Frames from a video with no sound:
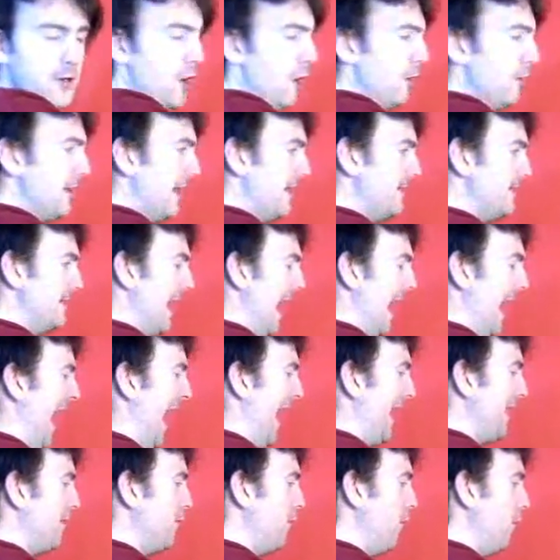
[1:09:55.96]
Call it
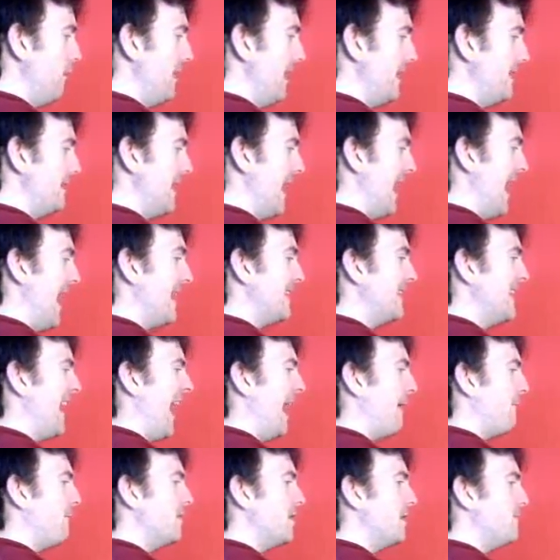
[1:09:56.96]
that.
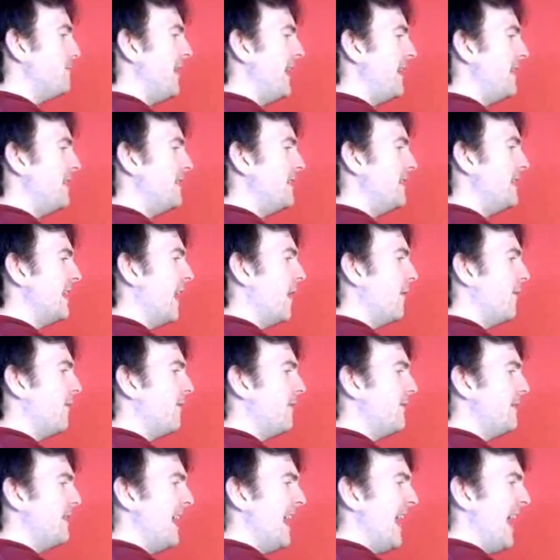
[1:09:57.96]
That would have been
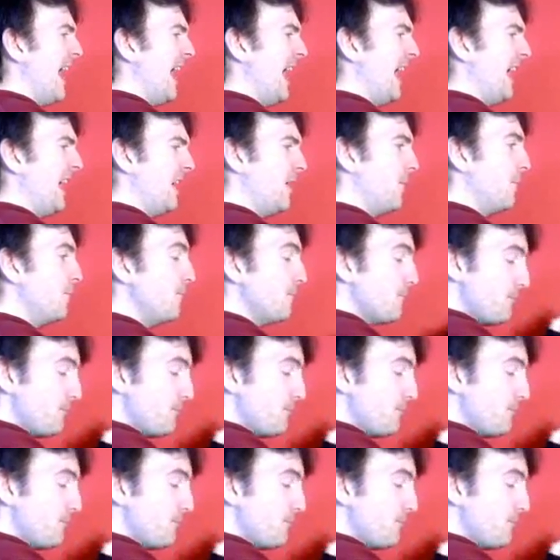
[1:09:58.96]
lovely.